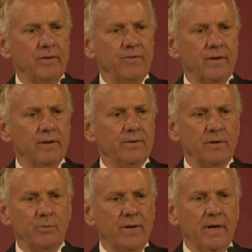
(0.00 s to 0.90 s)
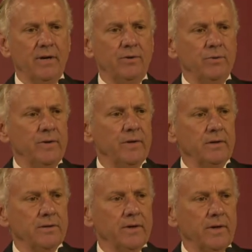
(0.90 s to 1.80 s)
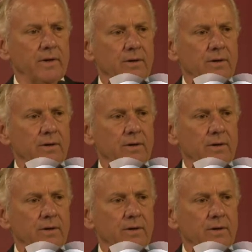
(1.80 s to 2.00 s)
have anything. We can't do anything